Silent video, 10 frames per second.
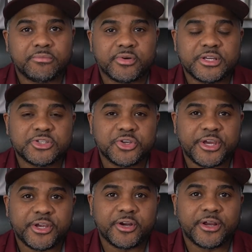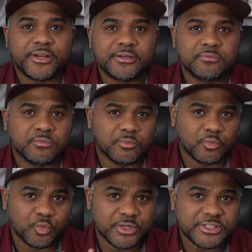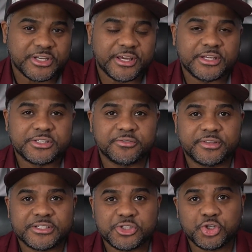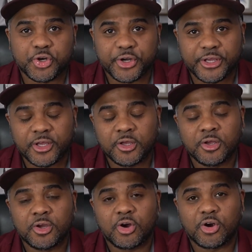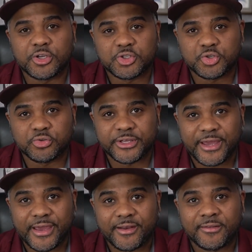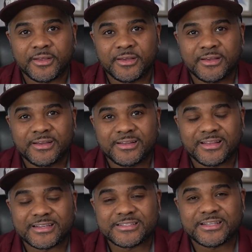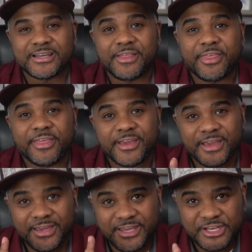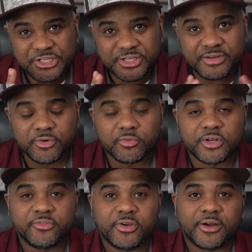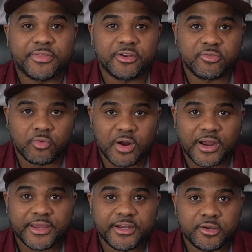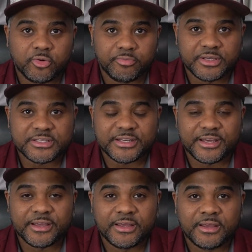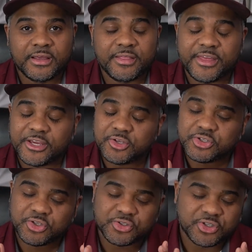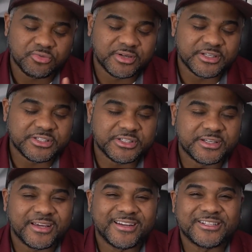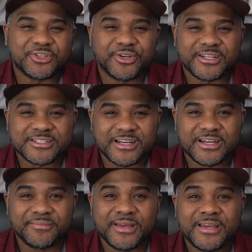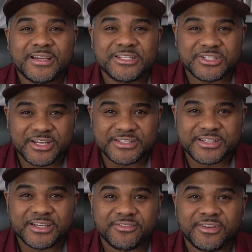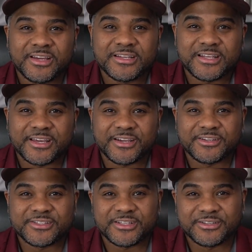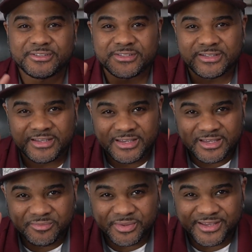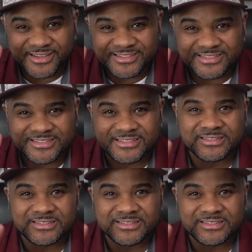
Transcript: brings you here, and what stage of this journey are you truly at? Like I said, thank each and every one of you out there for rocking here with me today. Thank you so much. And until next time, stay safe, take care of yourselves. Peace.